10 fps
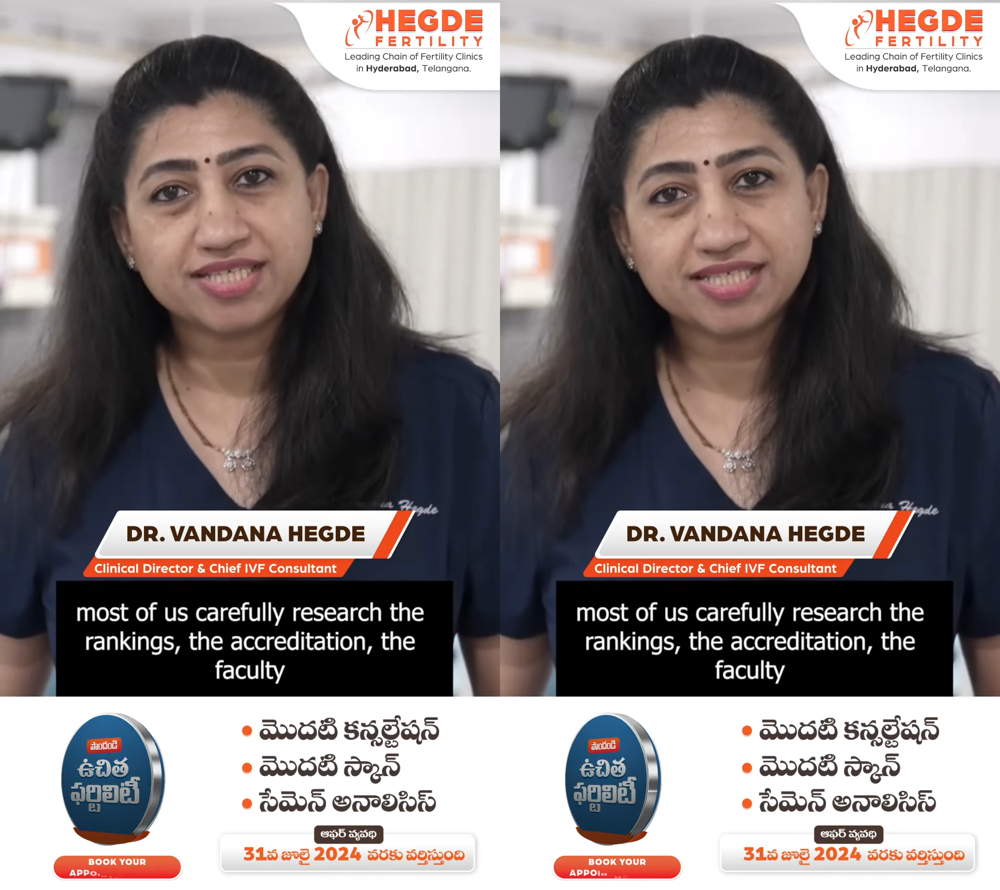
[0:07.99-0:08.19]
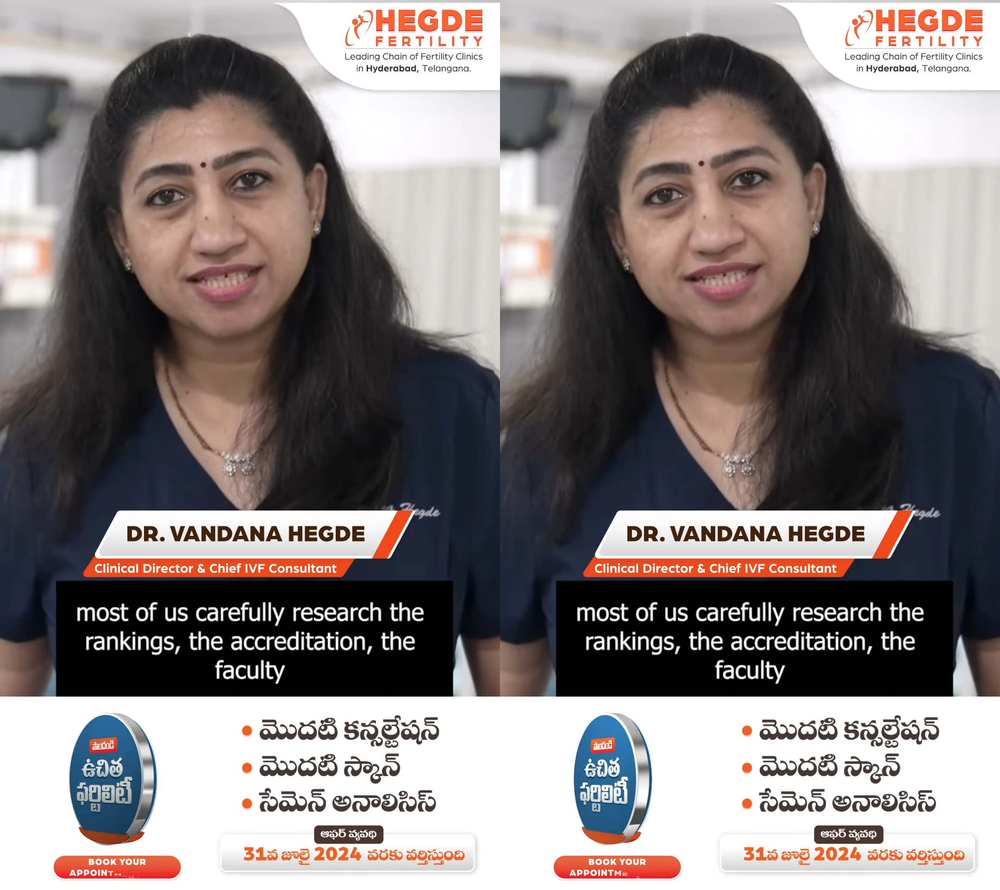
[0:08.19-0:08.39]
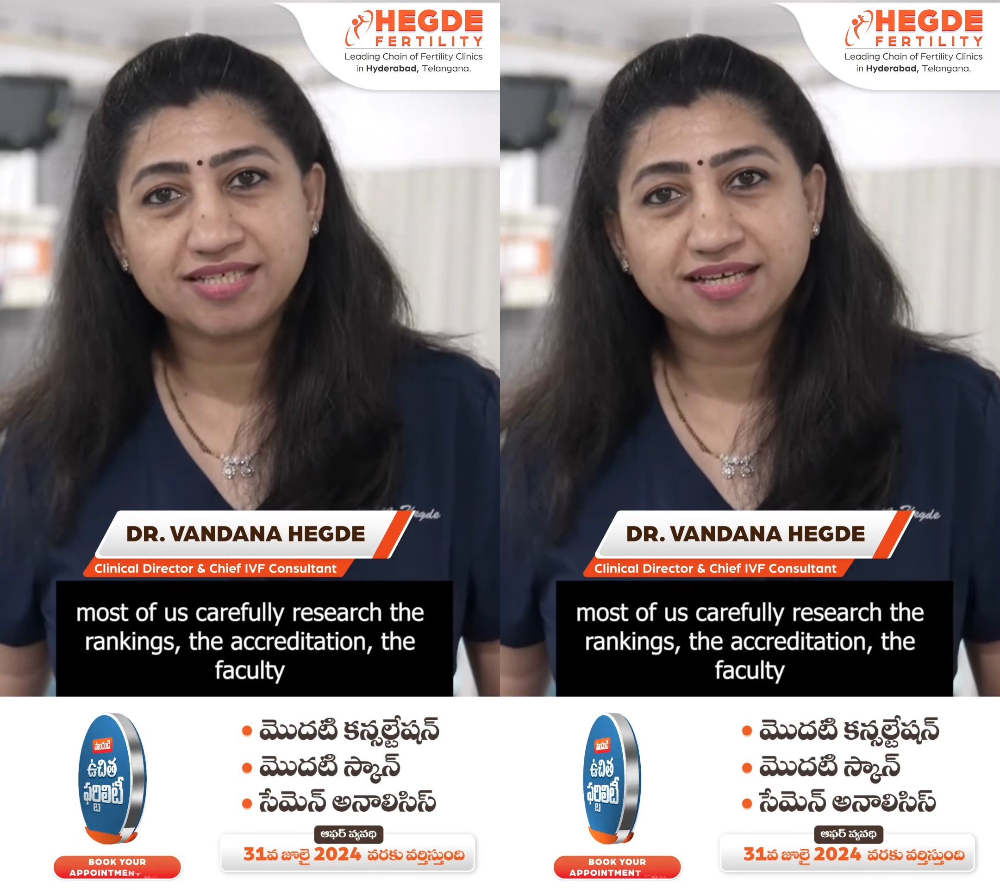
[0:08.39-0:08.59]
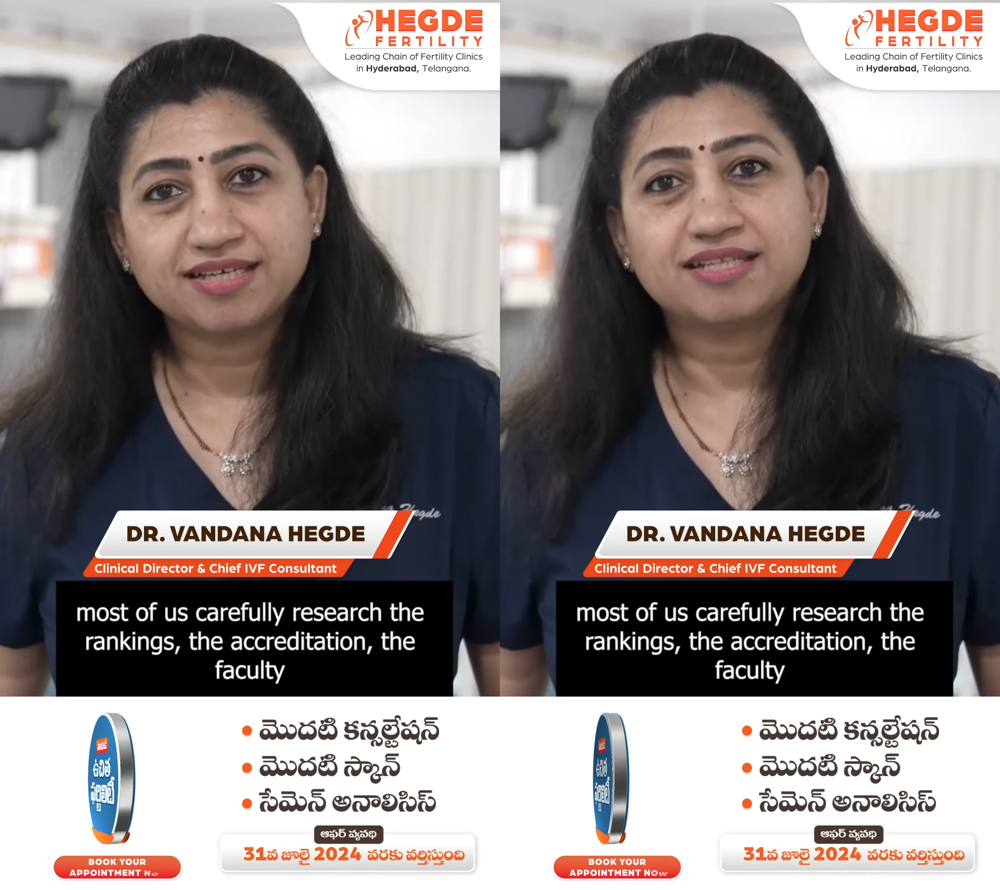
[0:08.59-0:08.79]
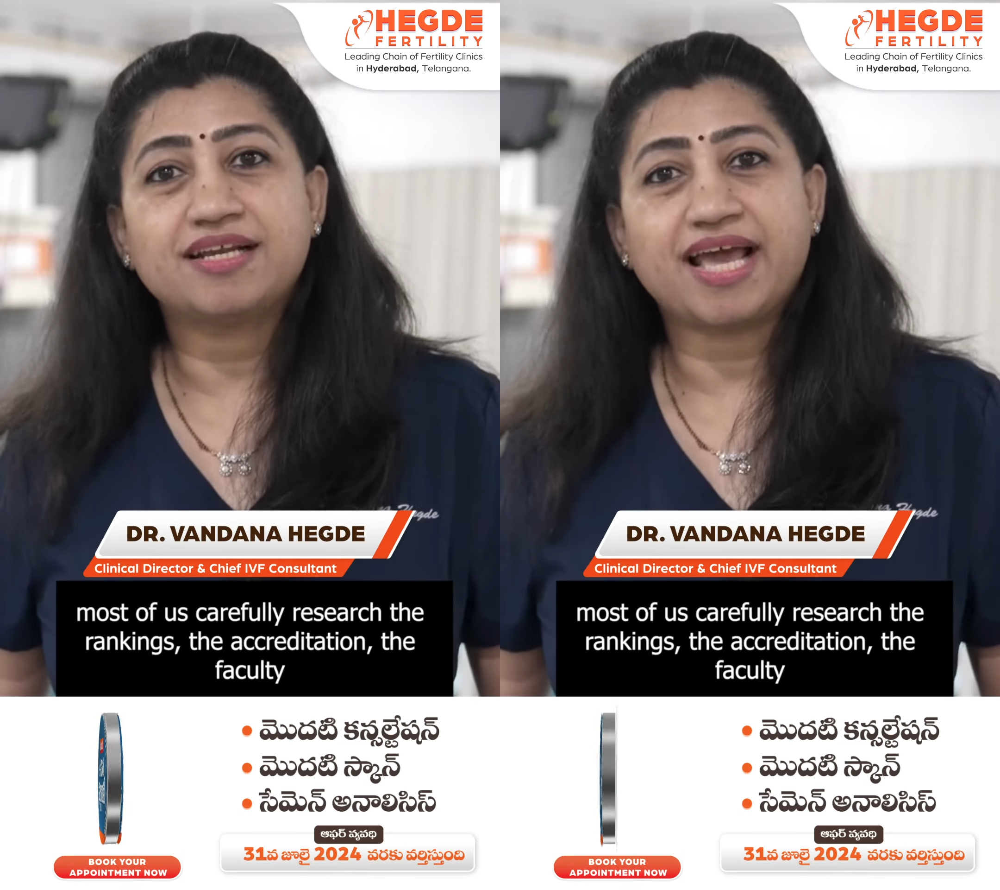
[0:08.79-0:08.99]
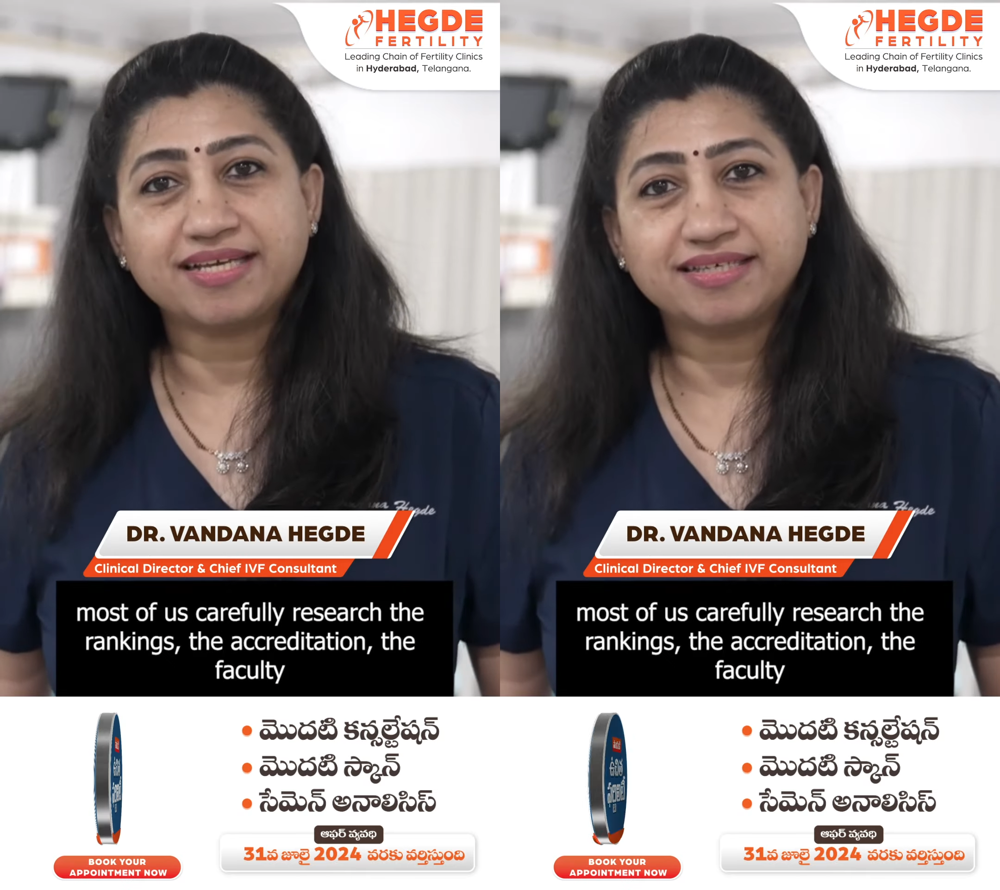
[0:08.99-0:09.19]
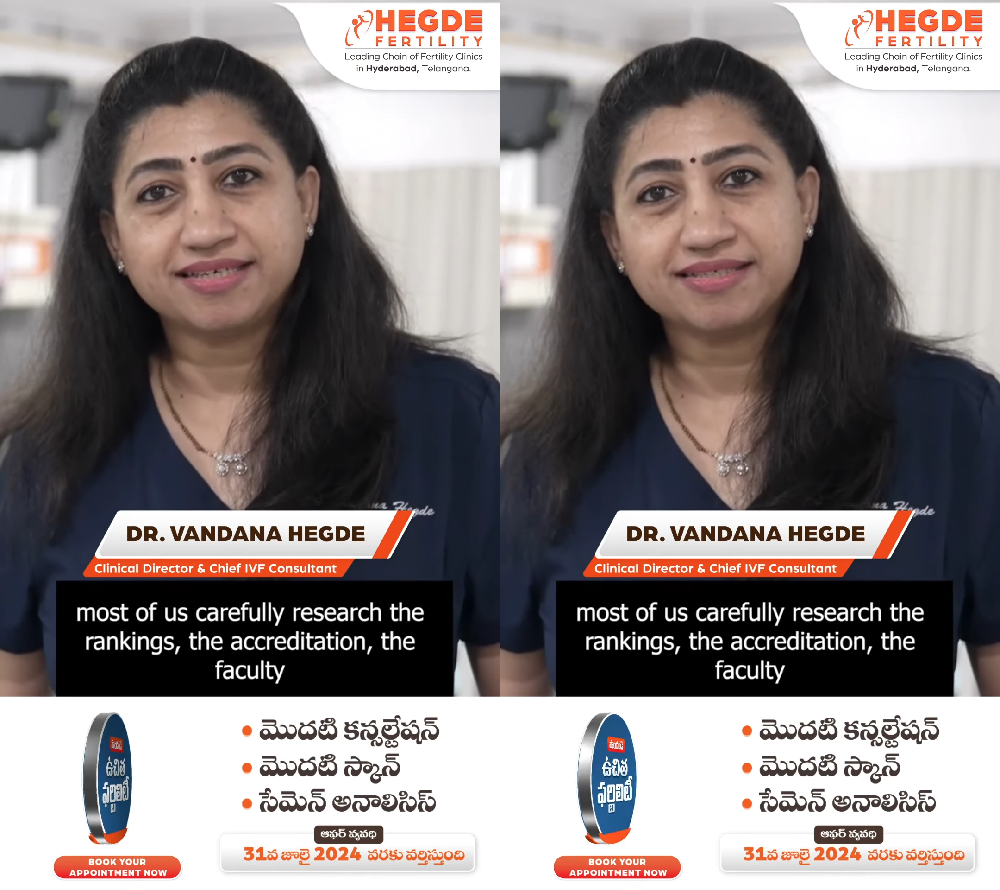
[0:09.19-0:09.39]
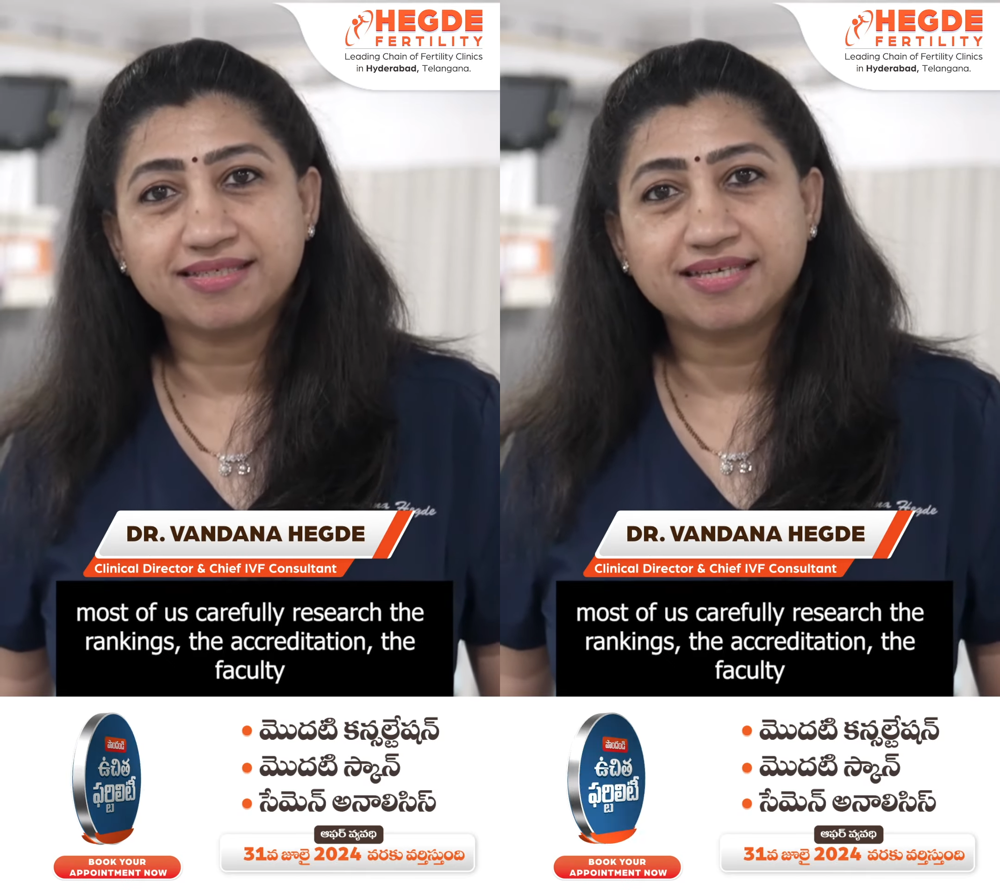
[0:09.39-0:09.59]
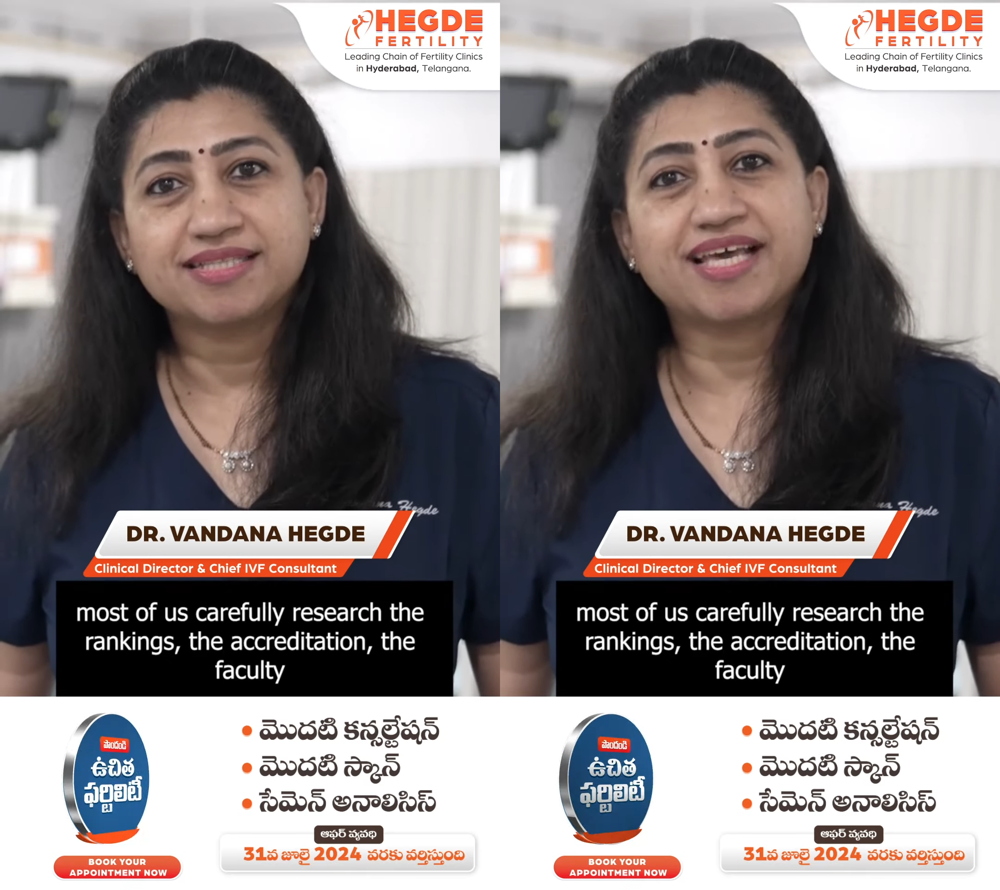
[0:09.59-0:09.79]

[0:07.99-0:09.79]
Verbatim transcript: research the rankings,